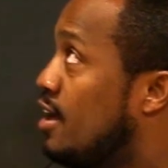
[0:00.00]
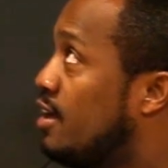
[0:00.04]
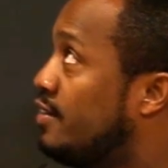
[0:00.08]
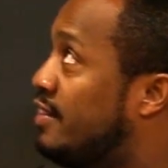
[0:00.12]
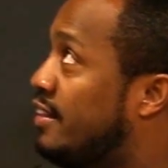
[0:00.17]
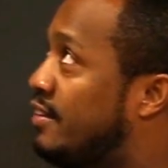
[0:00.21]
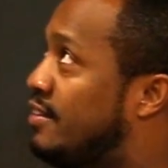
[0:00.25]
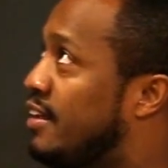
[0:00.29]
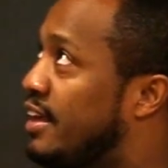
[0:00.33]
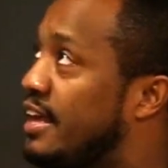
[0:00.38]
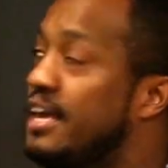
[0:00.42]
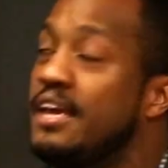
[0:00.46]

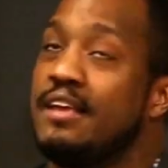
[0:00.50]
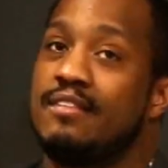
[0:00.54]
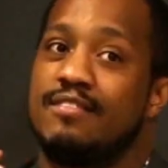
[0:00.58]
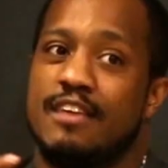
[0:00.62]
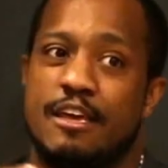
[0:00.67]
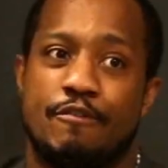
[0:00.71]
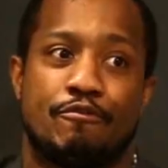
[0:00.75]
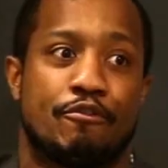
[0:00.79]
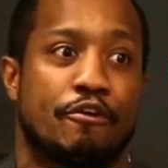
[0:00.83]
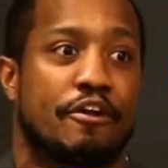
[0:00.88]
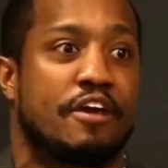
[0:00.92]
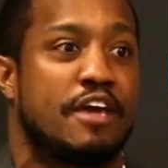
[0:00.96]
the
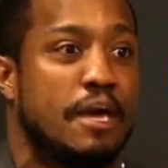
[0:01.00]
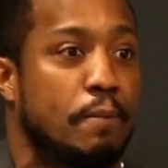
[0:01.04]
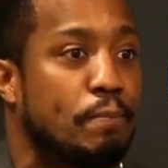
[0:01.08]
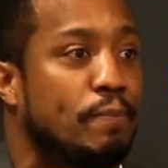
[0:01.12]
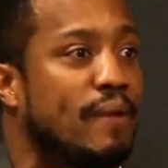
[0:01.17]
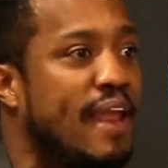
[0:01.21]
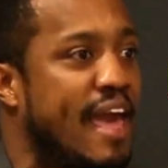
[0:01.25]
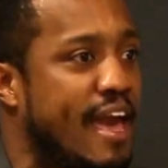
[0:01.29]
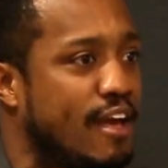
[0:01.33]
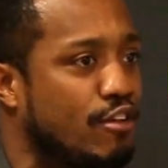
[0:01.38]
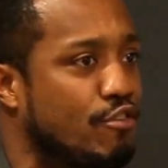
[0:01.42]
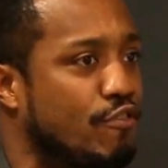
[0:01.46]
ED for KIPP
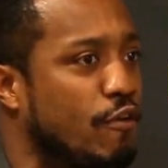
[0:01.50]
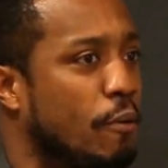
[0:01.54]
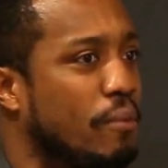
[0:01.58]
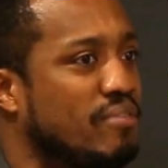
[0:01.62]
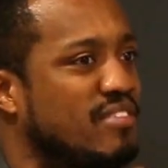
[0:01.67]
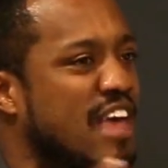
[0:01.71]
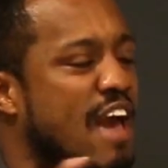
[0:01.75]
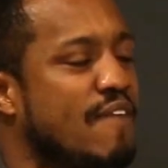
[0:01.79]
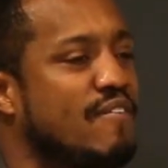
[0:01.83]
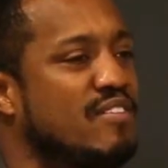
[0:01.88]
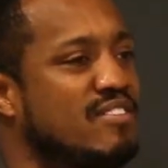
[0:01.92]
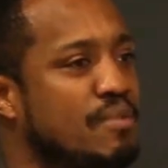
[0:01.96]
Nashville was
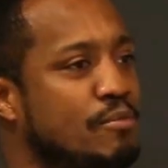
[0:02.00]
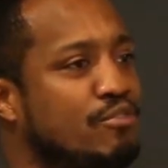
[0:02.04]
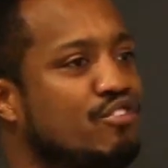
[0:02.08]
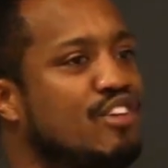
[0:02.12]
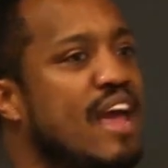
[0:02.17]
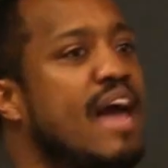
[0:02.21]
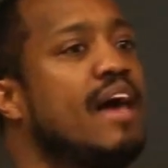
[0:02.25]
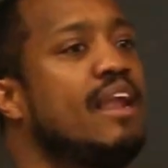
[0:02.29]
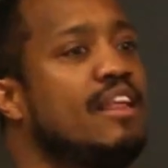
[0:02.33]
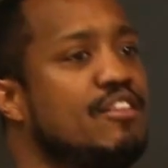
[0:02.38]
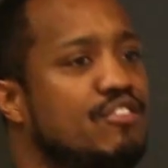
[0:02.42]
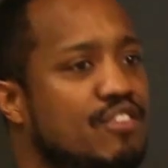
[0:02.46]
having some
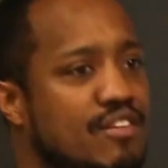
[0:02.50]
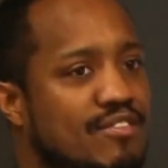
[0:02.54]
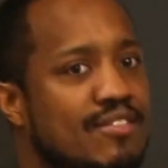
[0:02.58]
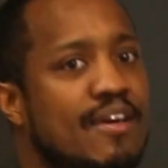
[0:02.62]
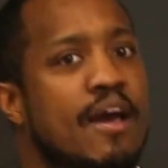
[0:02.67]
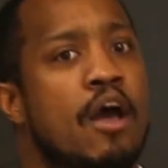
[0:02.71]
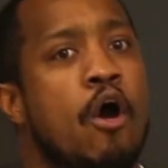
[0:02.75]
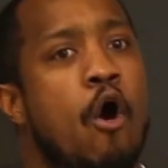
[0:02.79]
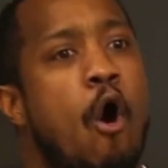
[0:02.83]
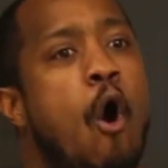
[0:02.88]
challenges